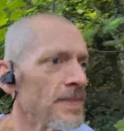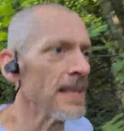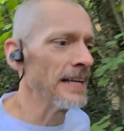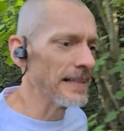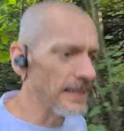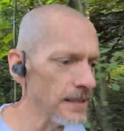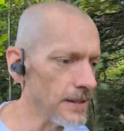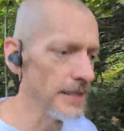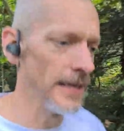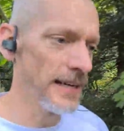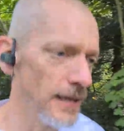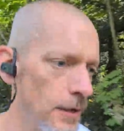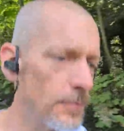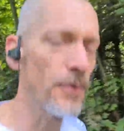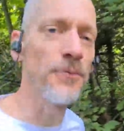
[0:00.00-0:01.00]
Now, I
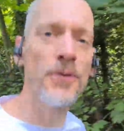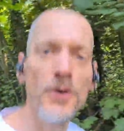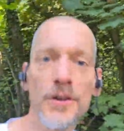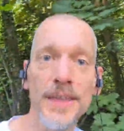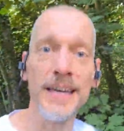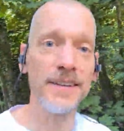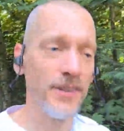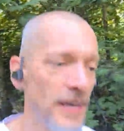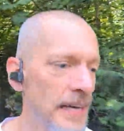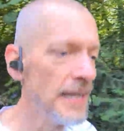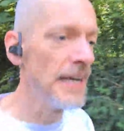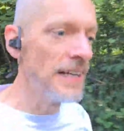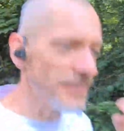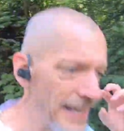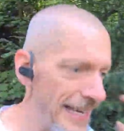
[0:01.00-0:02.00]
prefer that
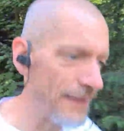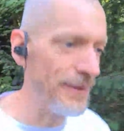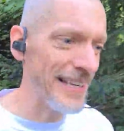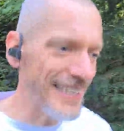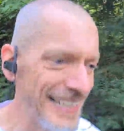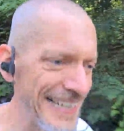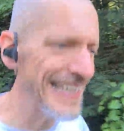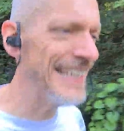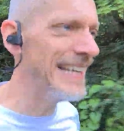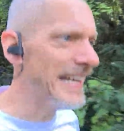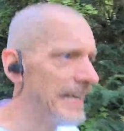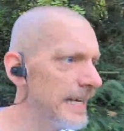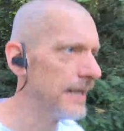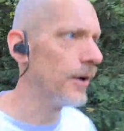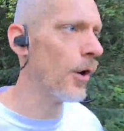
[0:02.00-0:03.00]
to having an
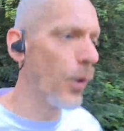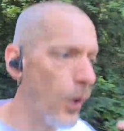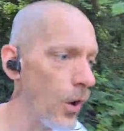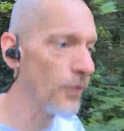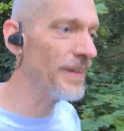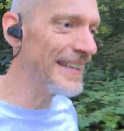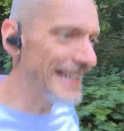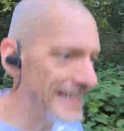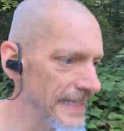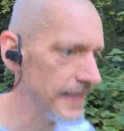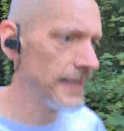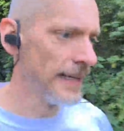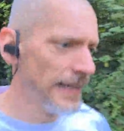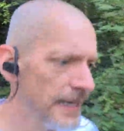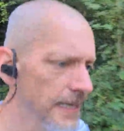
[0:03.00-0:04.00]
in-ear or on-the-ear
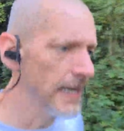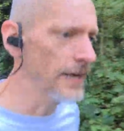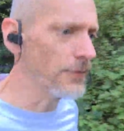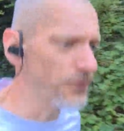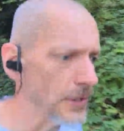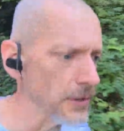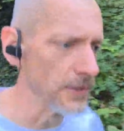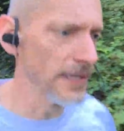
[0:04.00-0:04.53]
headphone.